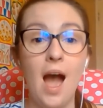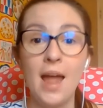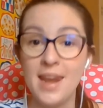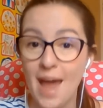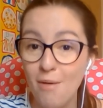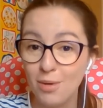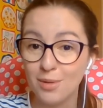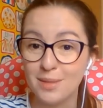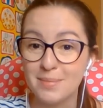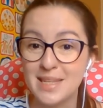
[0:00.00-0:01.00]
And now I
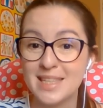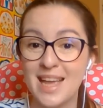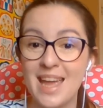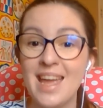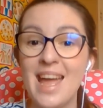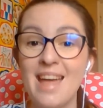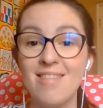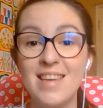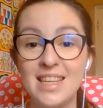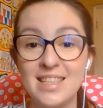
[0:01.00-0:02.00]
want them to say,
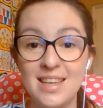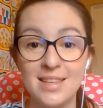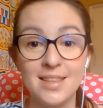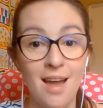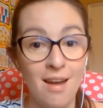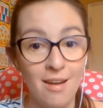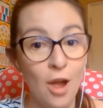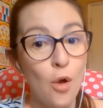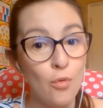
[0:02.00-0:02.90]
this is a